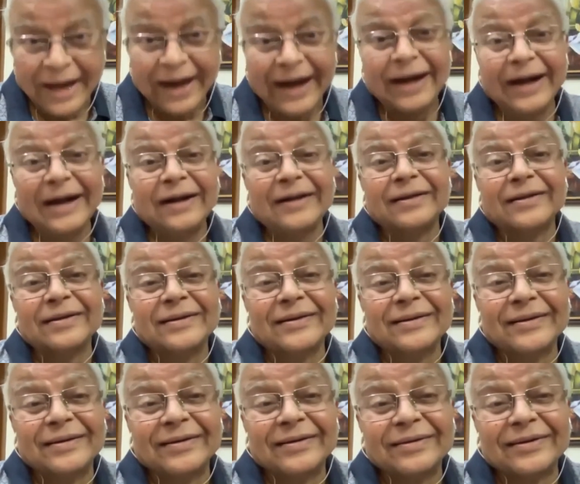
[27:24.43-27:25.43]
and
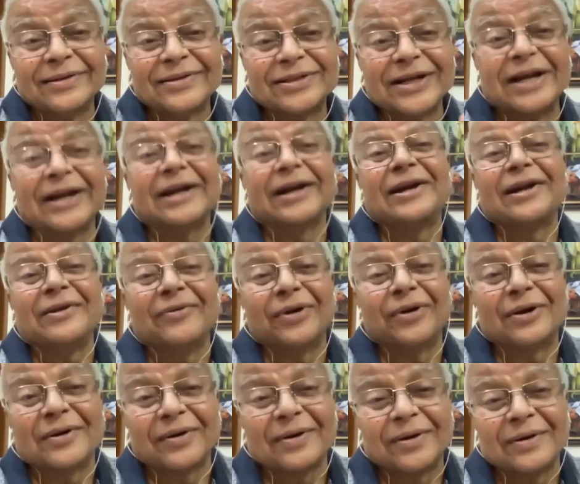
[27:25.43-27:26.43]
the stent
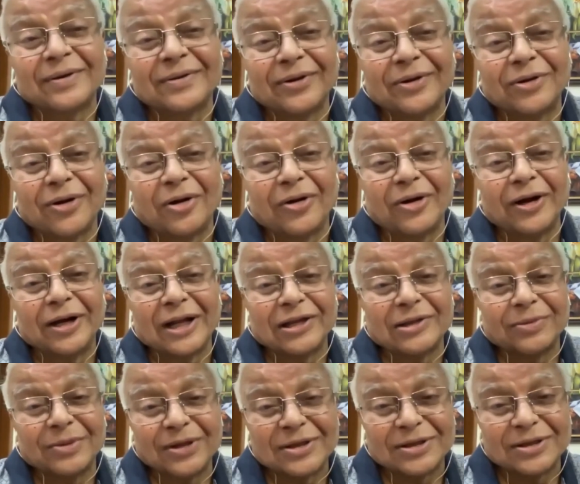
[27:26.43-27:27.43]
retriever, the
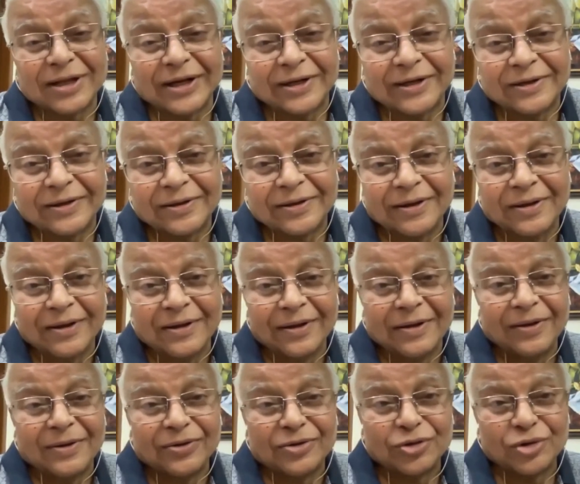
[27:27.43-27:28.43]
non-detachable stent.
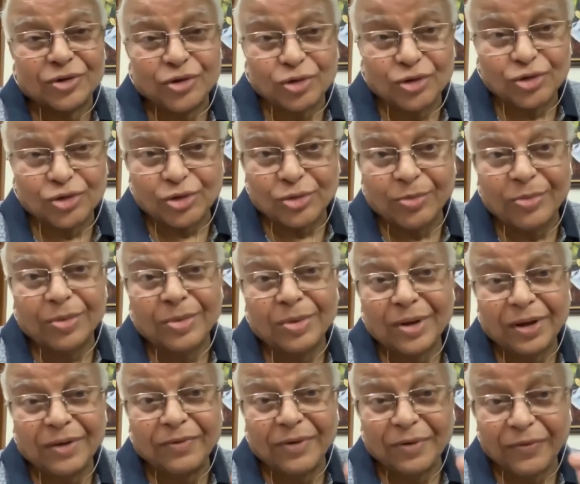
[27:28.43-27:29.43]
So you should,
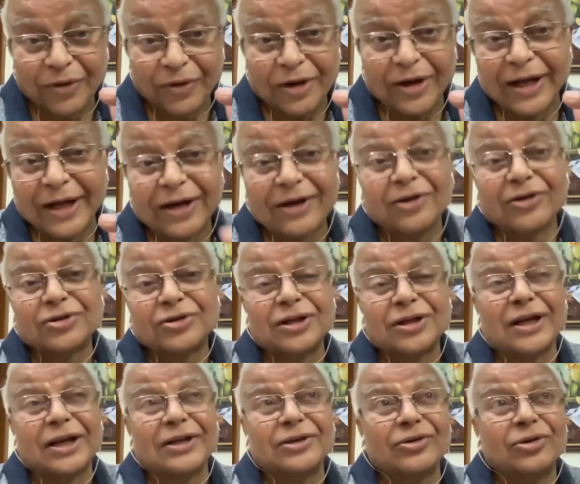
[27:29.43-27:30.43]
even for a
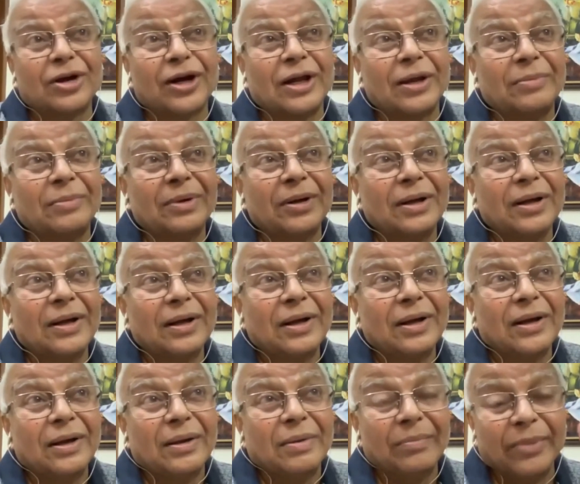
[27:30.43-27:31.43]
diagnostic angiogram,
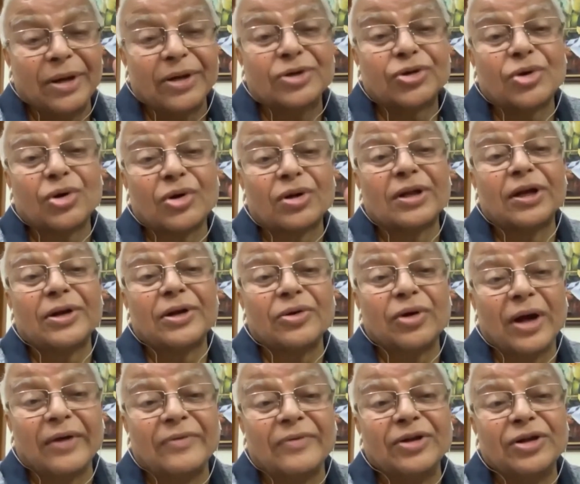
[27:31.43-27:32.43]
make sure that
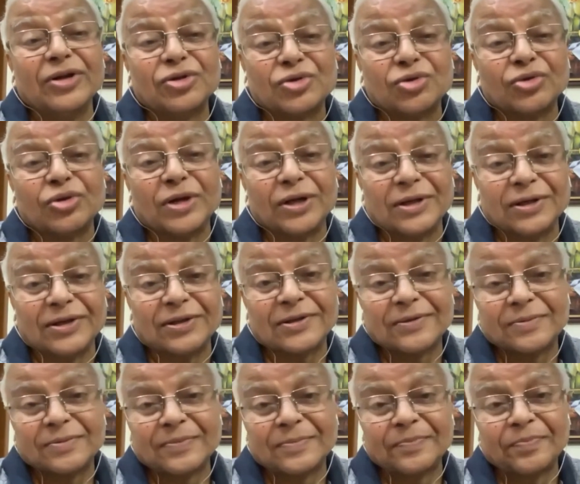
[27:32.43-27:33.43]
you have these two
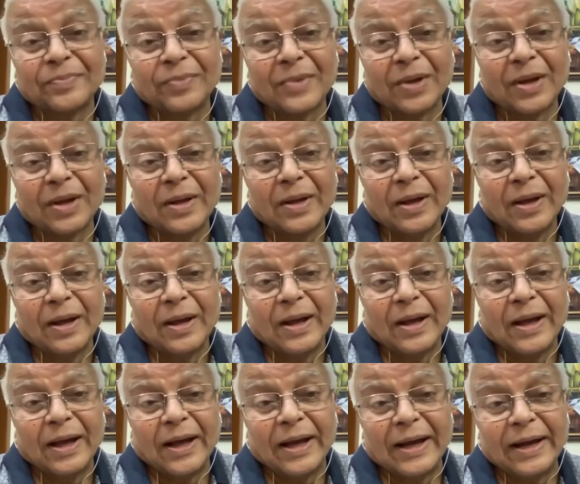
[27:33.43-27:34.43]
things.
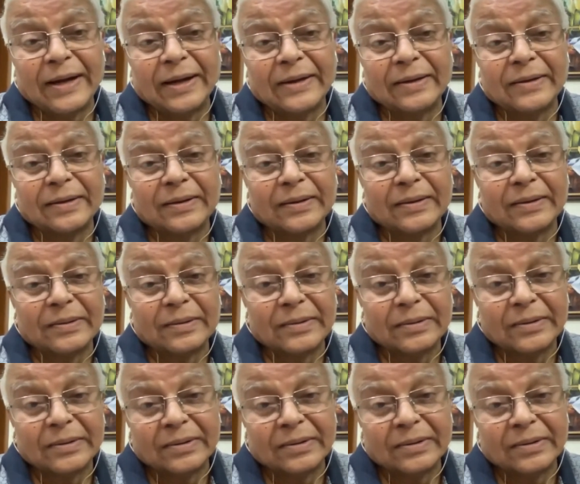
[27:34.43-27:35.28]
And uh,